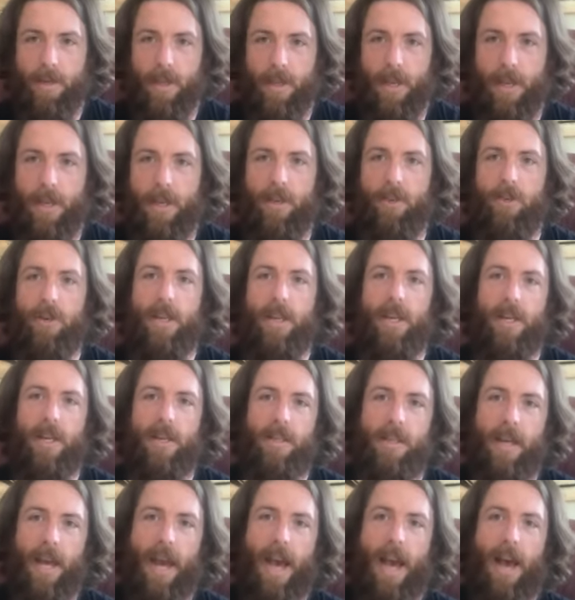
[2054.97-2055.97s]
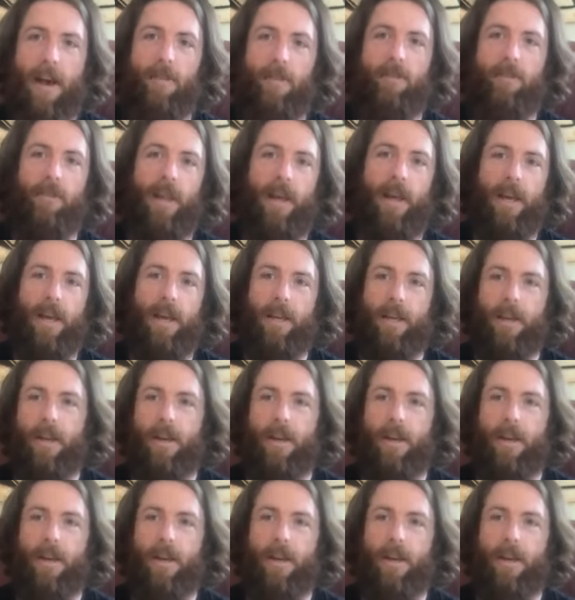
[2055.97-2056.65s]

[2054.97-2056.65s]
Like, you need to have like